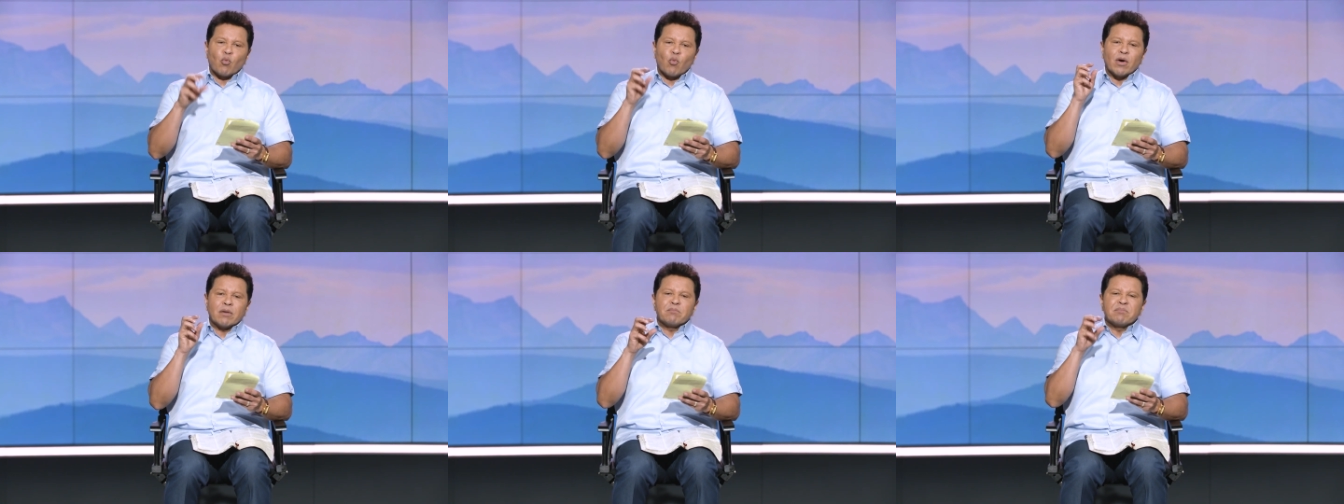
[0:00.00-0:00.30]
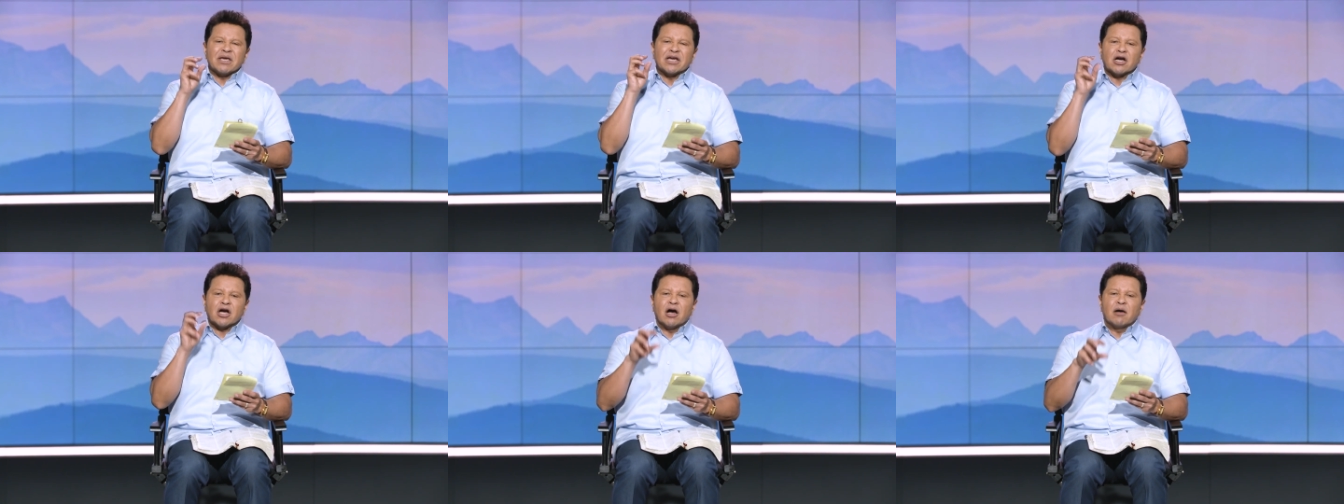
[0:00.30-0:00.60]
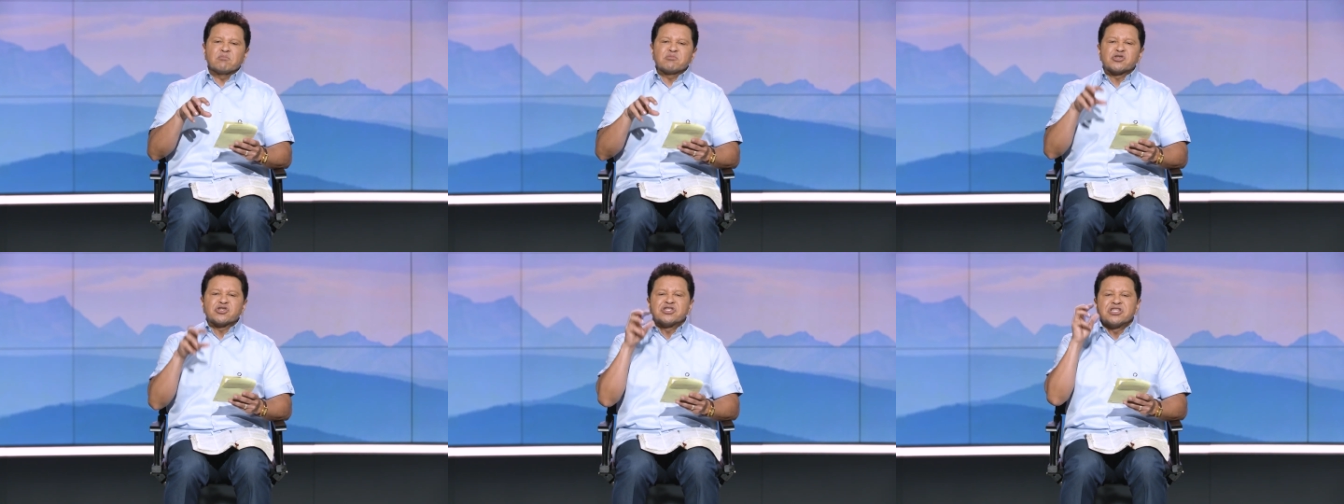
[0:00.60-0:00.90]
when
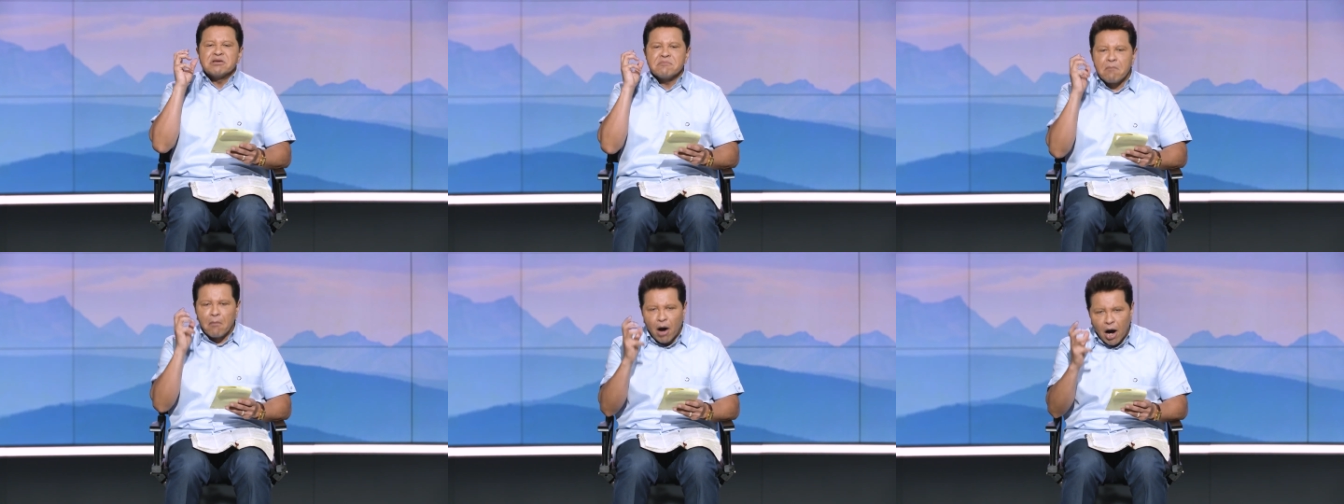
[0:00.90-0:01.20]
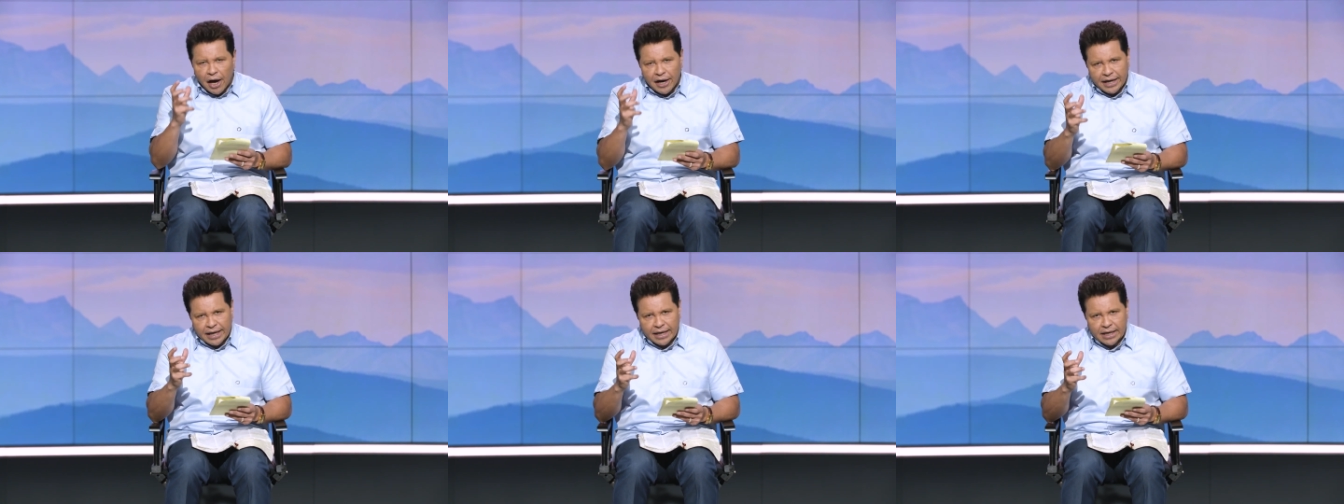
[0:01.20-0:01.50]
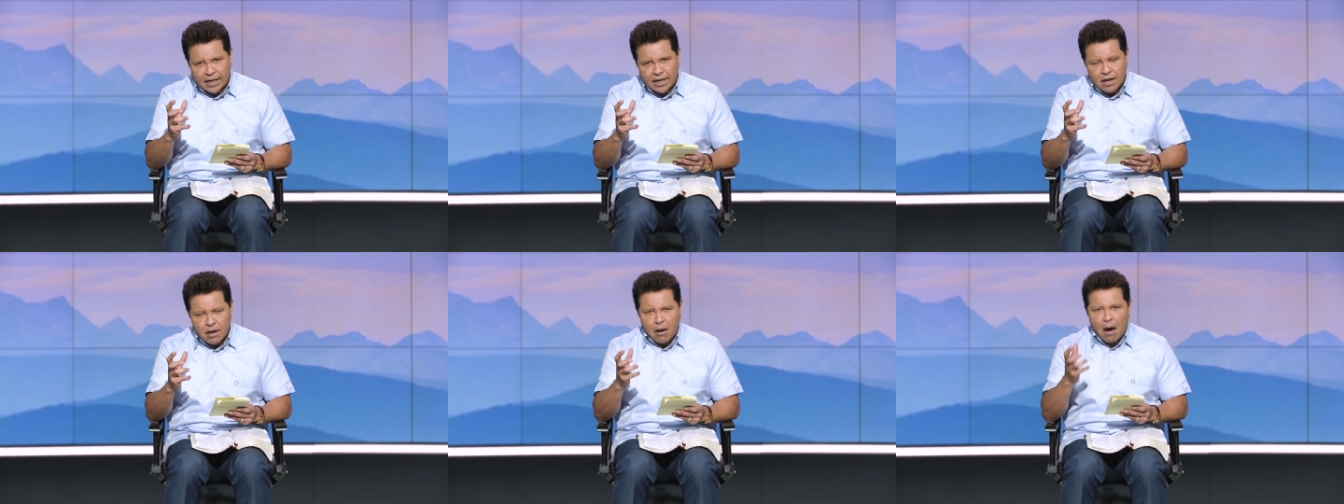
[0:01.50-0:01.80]
becomes demonic.
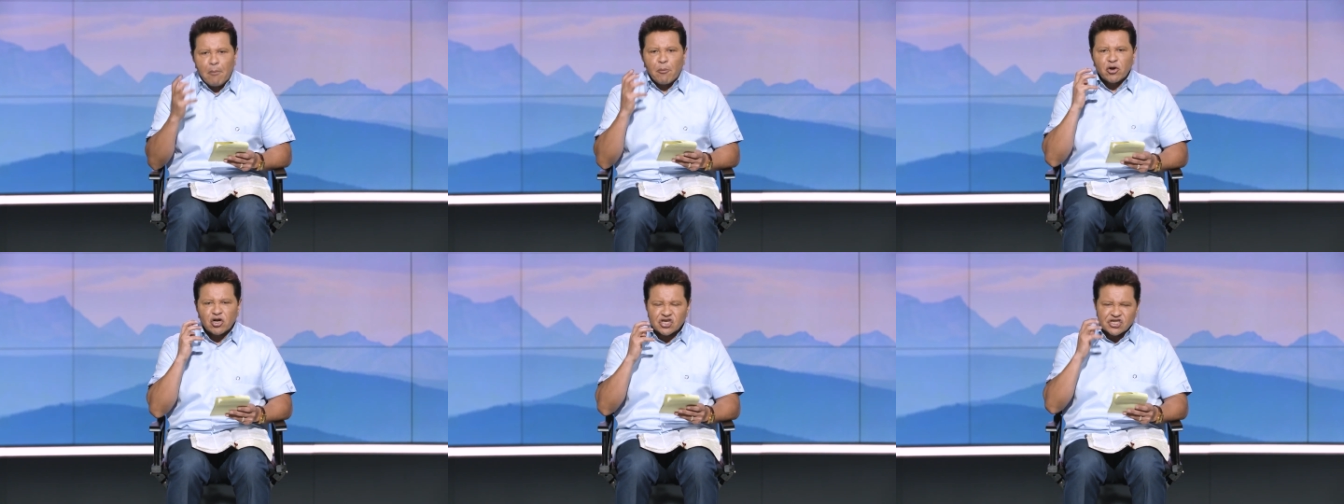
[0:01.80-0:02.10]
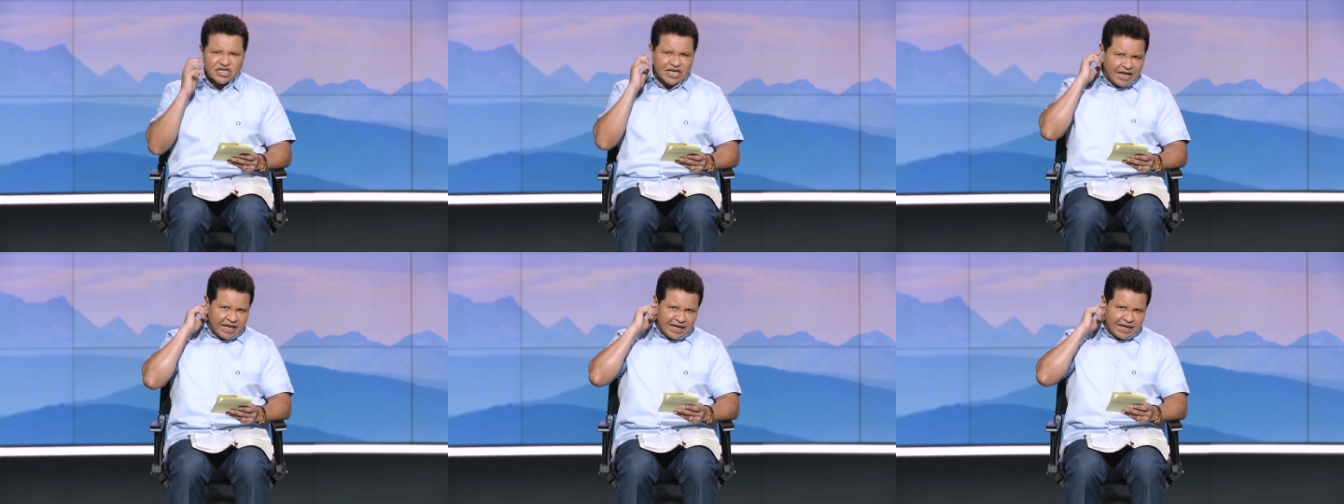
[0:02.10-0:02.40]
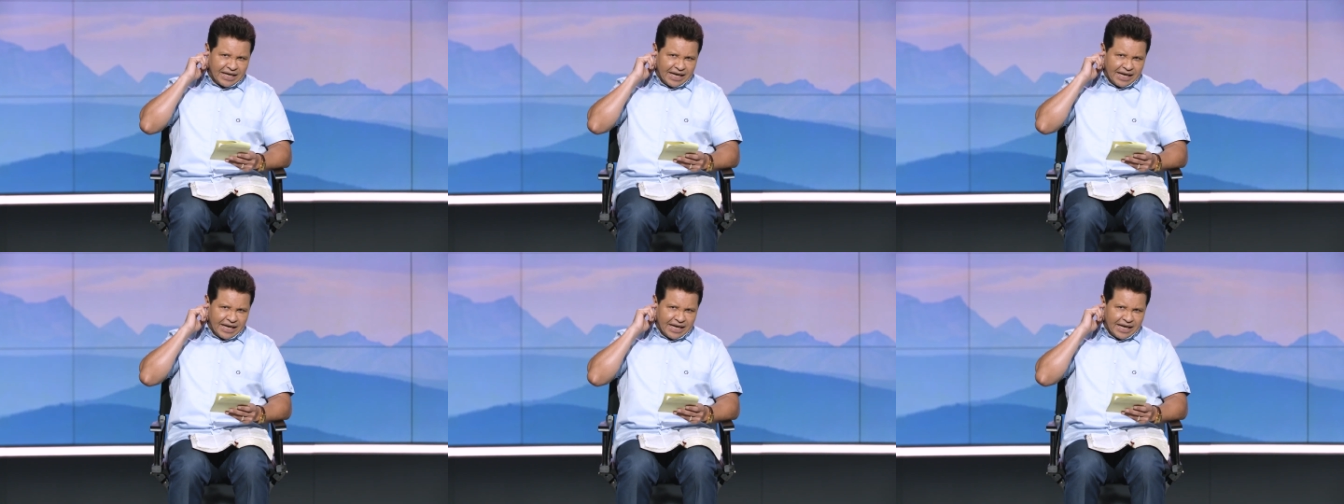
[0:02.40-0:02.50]
I'm gonna say it